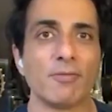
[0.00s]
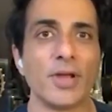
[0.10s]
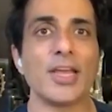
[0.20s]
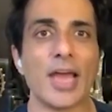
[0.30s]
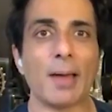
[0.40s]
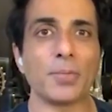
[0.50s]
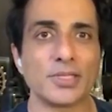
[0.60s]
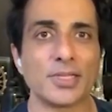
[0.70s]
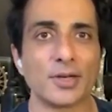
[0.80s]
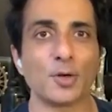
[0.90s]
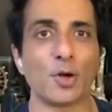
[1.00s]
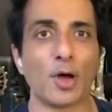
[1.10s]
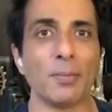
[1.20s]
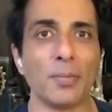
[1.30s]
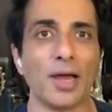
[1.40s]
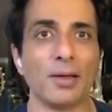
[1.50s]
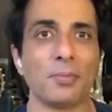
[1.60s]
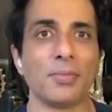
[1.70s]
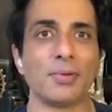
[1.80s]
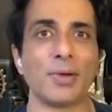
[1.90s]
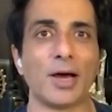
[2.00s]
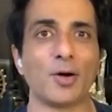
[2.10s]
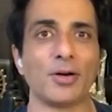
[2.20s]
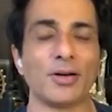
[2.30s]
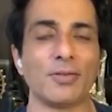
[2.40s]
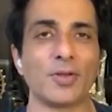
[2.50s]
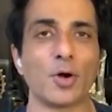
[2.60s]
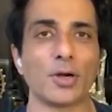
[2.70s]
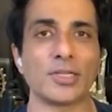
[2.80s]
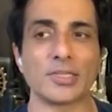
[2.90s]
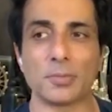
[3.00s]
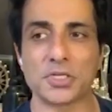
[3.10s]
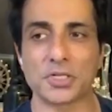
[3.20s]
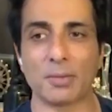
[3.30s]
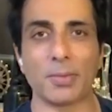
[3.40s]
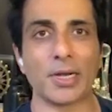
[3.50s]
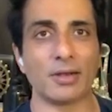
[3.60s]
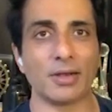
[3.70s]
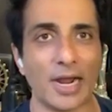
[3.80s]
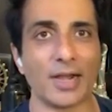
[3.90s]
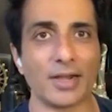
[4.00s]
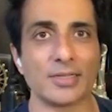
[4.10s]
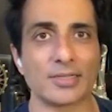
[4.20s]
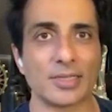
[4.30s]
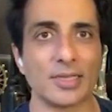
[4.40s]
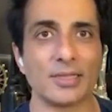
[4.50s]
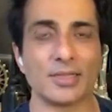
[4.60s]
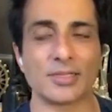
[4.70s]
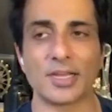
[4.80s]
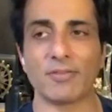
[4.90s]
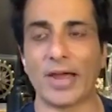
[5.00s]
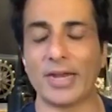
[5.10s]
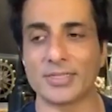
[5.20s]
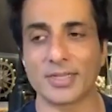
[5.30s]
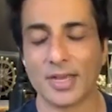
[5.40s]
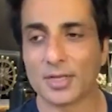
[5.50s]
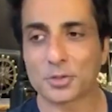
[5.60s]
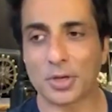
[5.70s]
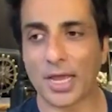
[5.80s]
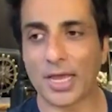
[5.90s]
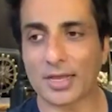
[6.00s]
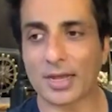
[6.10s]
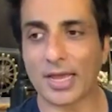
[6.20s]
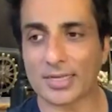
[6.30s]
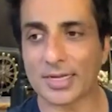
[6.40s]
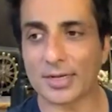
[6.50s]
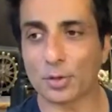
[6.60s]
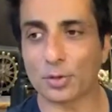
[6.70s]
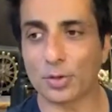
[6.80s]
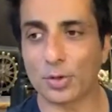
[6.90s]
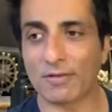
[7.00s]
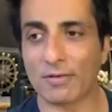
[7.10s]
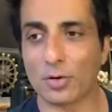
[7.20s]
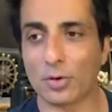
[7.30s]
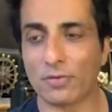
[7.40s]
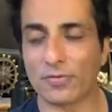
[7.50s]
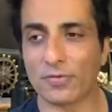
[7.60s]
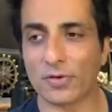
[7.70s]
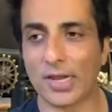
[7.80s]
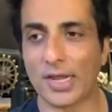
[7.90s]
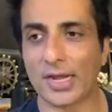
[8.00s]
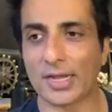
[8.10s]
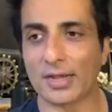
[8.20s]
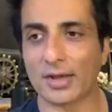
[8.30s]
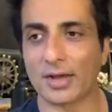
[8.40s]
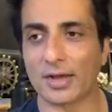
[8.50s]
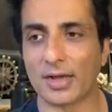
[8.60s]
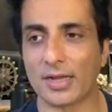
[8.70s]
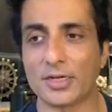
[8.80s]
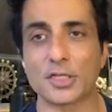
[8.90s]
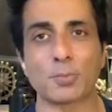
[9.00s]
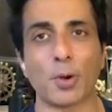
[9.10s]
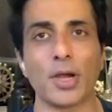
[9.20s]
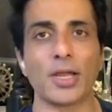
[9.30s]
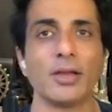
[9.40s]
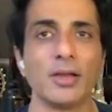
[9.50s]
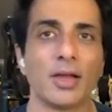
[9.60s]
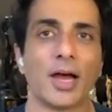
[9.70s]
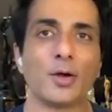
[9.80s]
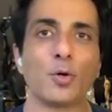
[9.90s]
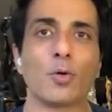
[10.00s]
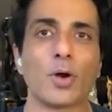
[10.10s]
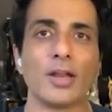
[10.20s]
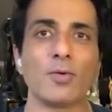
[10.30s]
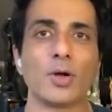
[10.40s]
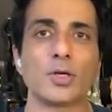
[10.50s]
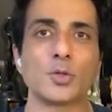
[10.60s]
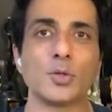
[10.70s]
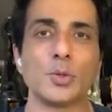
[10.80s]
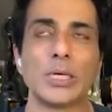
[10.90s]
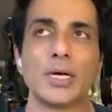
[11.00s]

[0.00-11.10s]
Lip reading: very happy. She said, I'm now we got this admission, and my dad is in the safe hands. So like I said, you never know if you're late in responding. I don't want anyone to